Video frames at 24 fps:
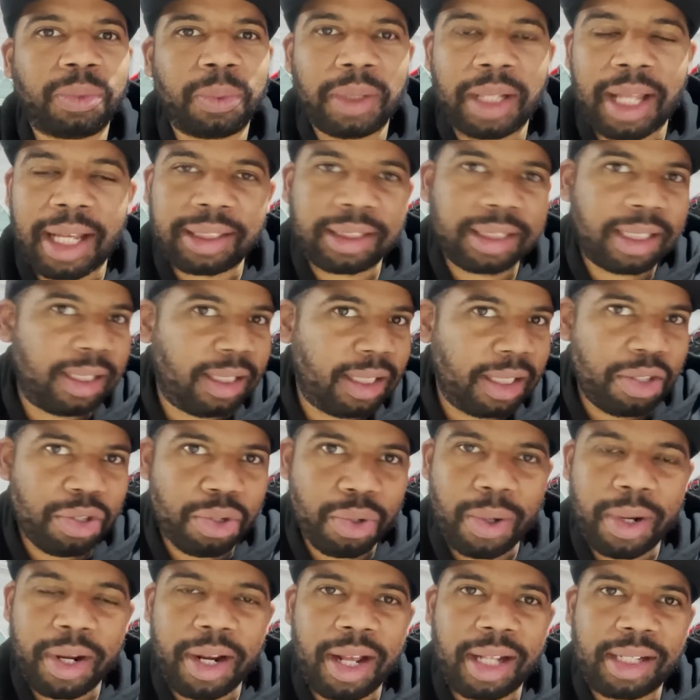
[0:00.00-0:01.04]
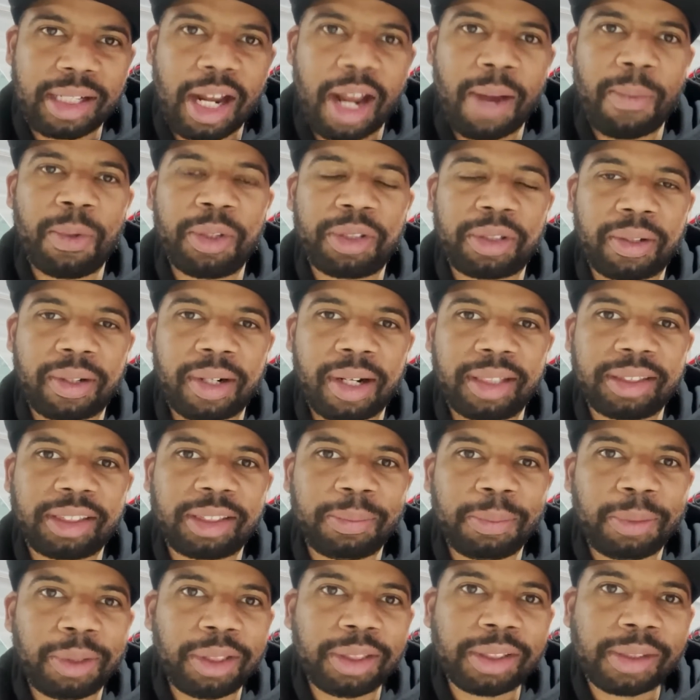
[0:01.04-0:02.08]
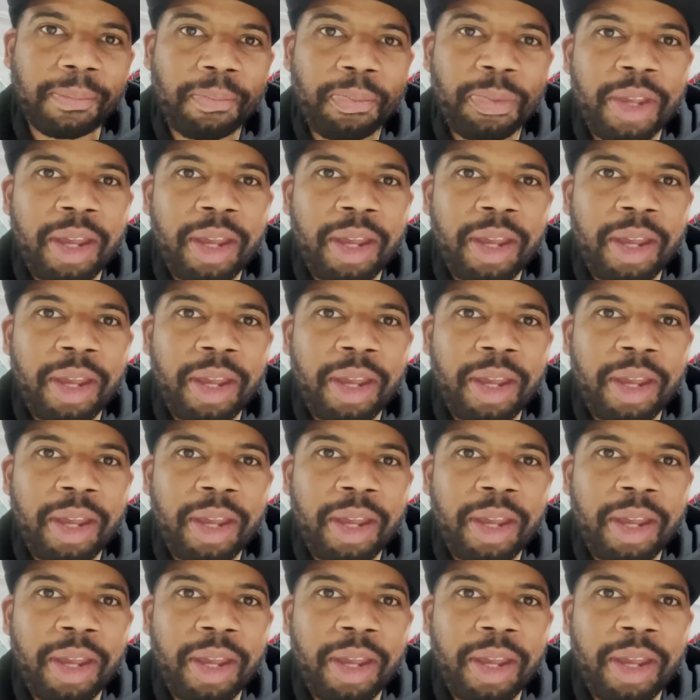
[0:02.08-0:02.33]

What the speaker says: We like to enjoy time with our customers,